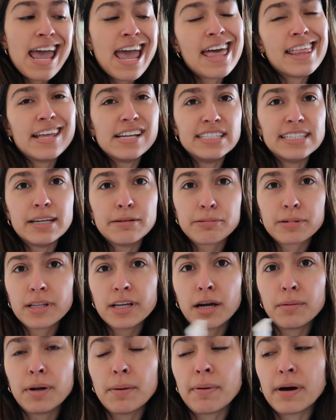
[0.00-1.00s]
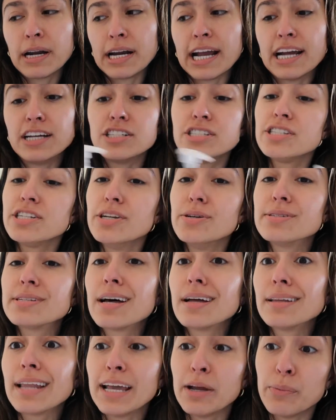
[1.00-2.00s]
And then typically on my body, I just use
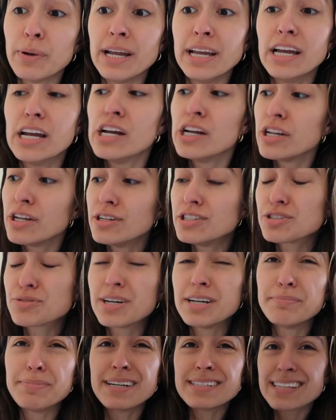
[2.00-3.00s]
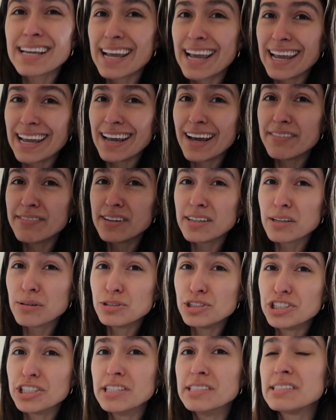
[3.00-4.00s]
a lightweight Eucerin because I hate heavy
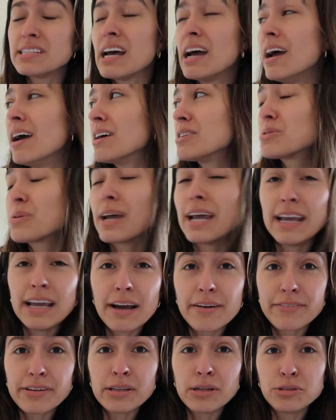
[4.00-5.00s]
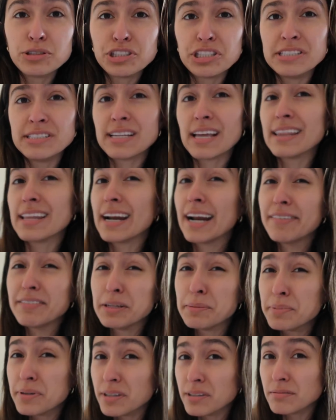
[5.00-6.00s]
lotions. So I hate heavy lotions and then
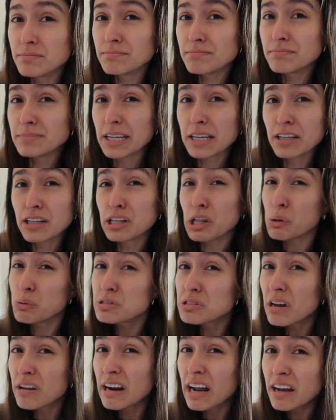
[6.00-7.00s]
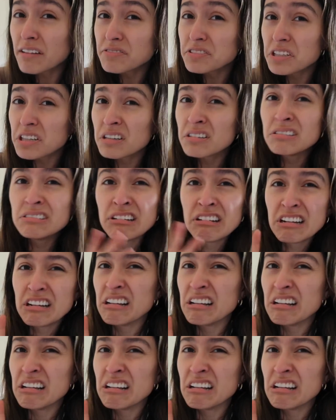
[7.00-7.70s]
having to put like clothes on after.